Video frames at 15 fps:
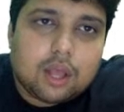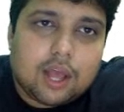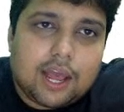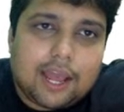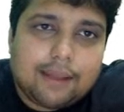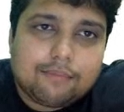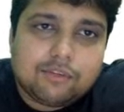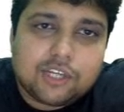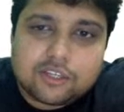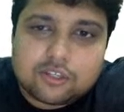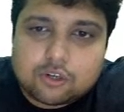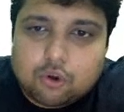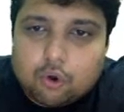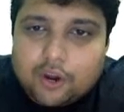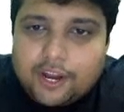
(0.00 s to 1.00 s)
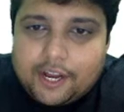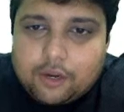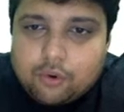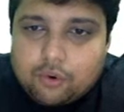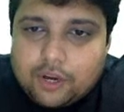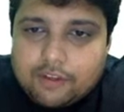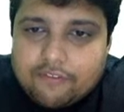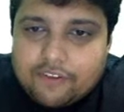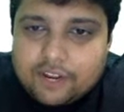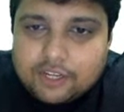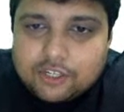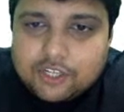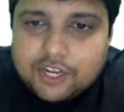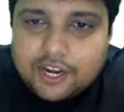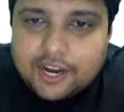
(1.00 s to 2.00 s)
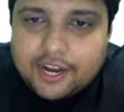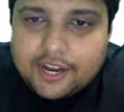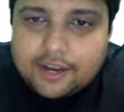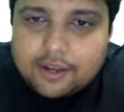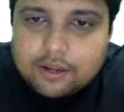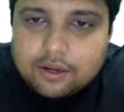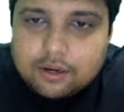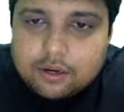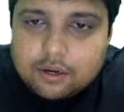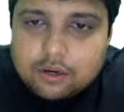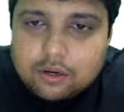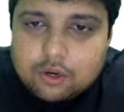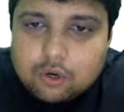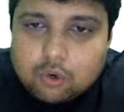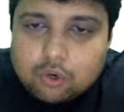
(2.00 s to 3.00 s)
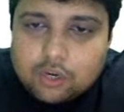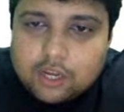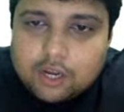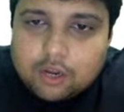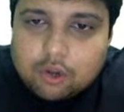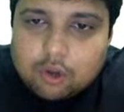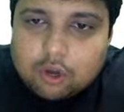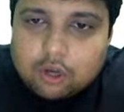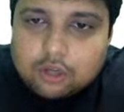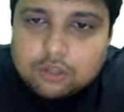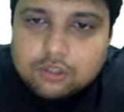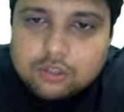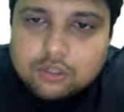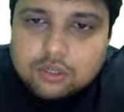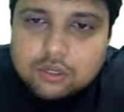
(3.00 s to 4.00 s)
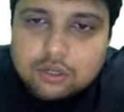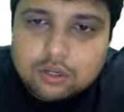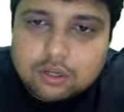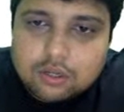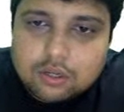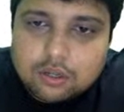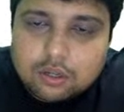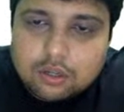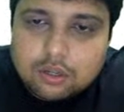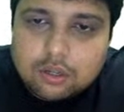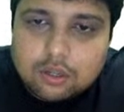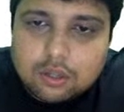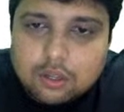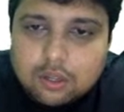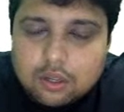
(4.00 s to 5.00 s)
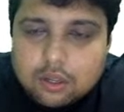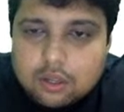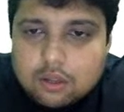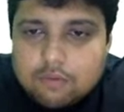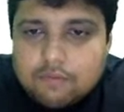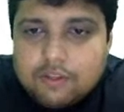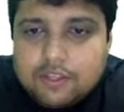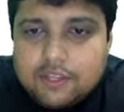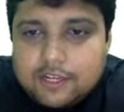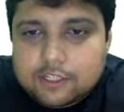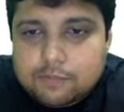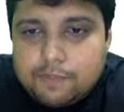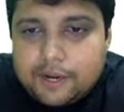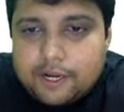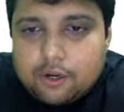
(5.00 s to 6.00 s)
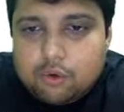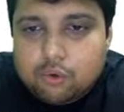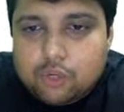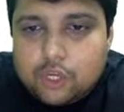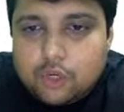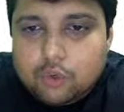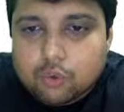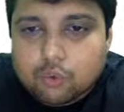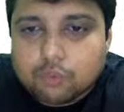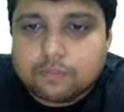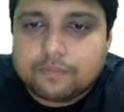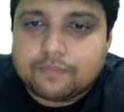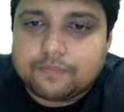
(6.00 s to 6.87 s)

I am just going to differentiate total cost with respect to Q.